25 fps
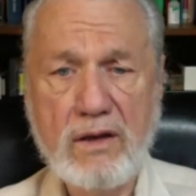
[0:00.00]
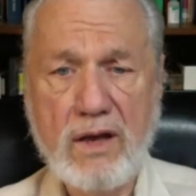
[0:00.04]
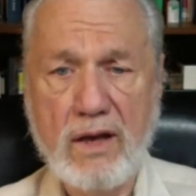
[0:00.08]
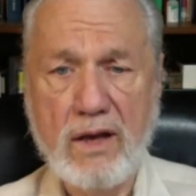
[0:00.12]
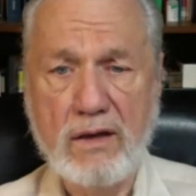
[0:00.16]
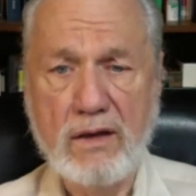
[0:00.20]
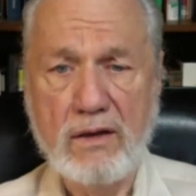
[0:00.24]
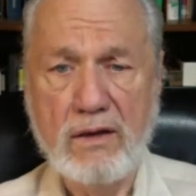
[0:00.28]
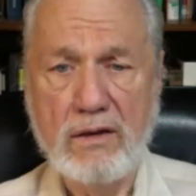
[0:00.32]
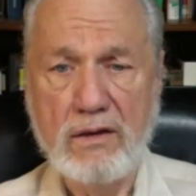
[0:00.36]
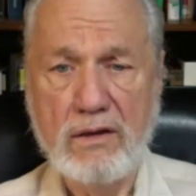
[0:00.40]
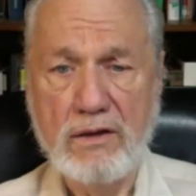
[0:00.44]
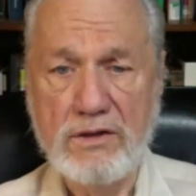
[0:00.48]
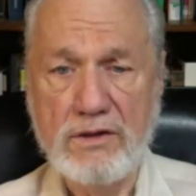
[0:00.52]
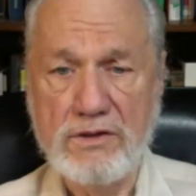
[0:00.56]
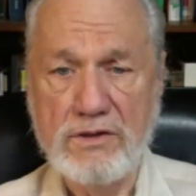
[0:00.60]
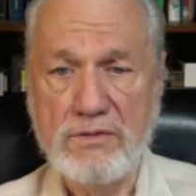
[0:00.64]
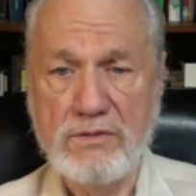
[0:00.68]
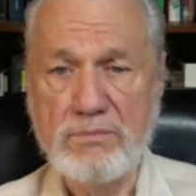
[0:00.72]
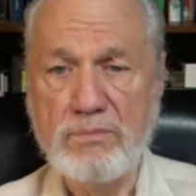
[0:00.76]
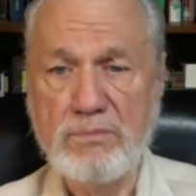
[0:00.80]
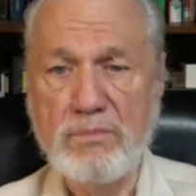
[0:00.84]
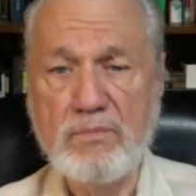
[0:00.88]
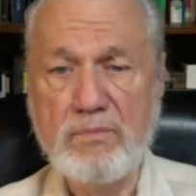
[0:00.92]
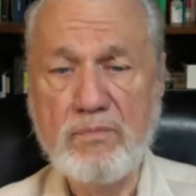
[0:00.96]

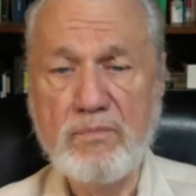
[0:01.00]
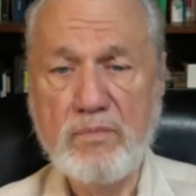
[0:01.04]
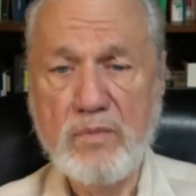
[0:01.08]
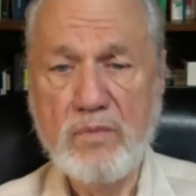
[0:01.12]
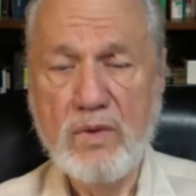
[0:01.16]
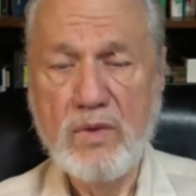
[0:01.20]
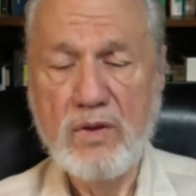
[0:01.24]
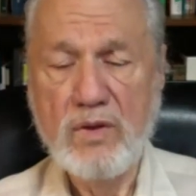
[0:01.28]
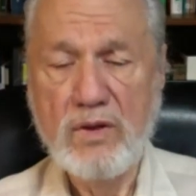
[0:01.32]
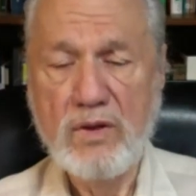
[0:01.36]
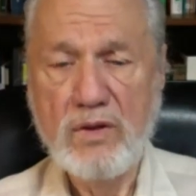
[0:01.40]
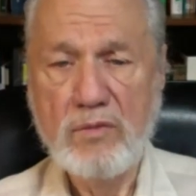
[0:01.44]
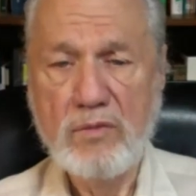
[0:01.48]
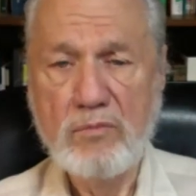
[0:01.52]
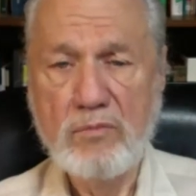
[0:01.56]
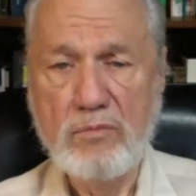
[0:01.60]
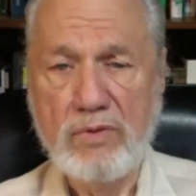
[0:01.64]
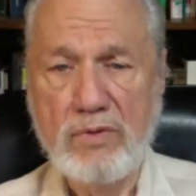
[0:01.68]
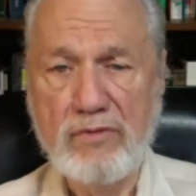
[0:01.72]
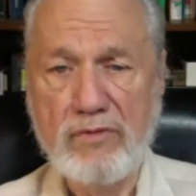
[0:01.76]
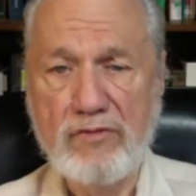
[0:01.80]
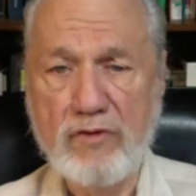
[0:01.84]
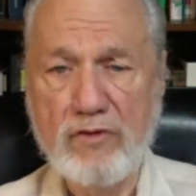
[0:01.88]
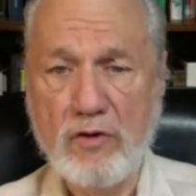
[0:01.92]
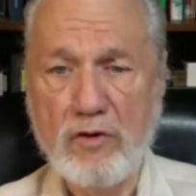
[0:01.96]
cataclysm
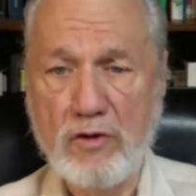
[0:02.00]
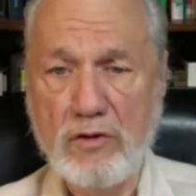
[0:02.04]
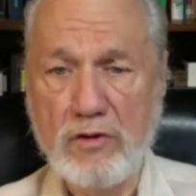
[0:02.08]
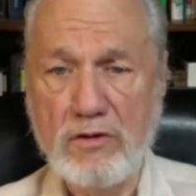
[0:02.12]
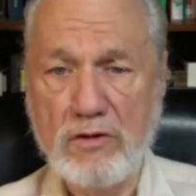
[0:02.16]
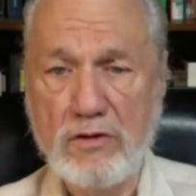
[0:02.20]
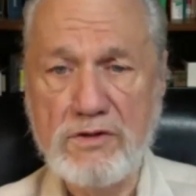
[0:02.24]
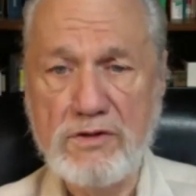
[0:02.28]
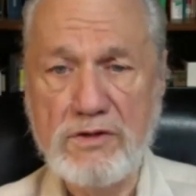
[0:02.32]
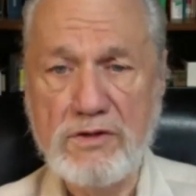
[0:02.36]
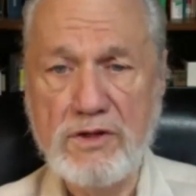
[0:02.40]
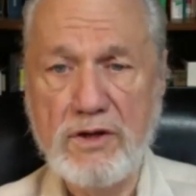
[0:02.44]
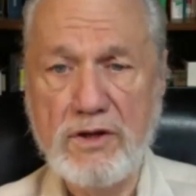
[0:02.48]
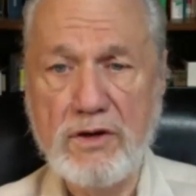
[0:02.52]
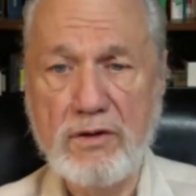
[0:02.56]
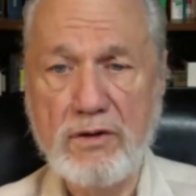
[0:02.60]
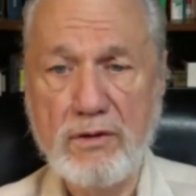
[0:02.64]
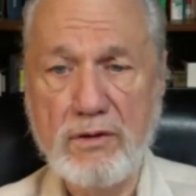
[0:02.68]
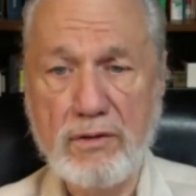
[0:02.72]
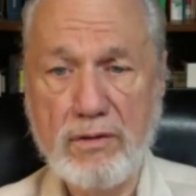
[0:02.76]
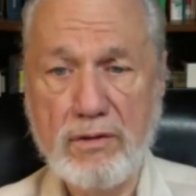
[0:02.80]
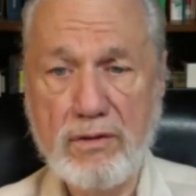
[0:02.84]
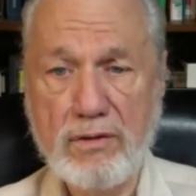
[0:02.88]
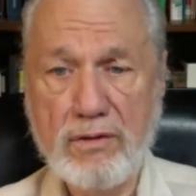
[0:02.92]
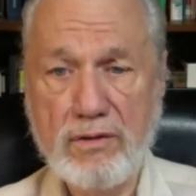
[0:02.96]
befalls the
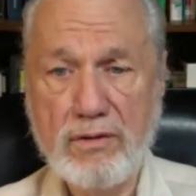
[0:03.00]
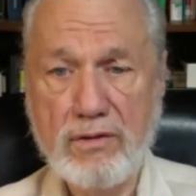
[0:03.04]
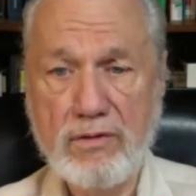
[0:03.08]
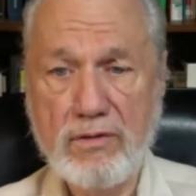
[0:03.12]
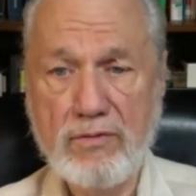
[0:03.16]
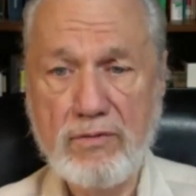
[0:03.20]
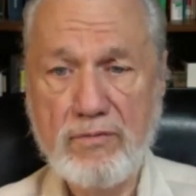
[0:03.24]
earth.